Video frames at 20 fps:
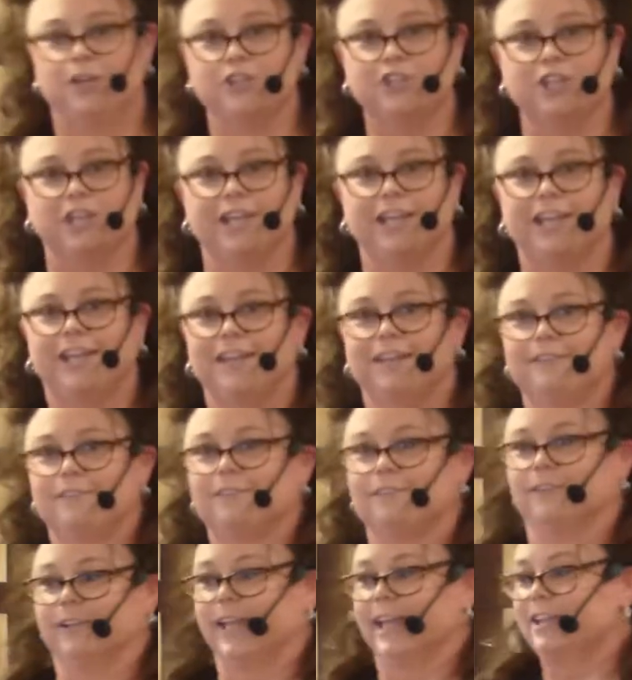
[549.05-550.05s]
she
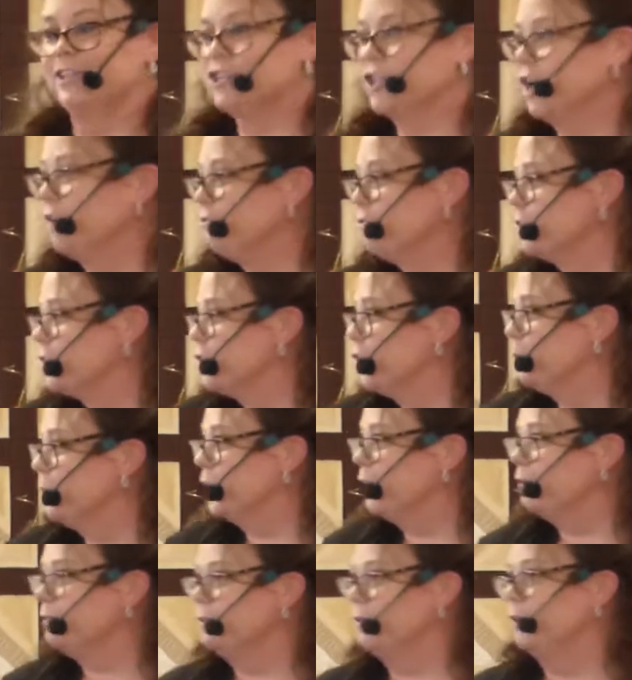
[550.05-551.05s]
leans over to
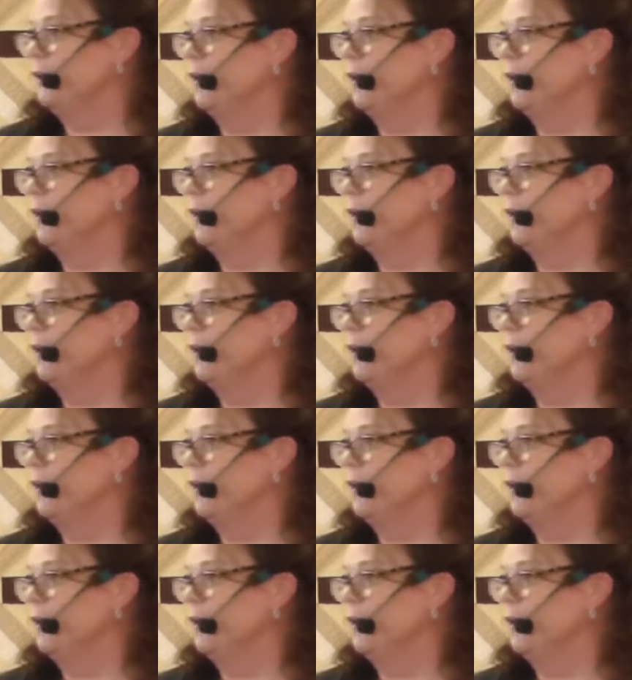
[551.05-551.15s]
me,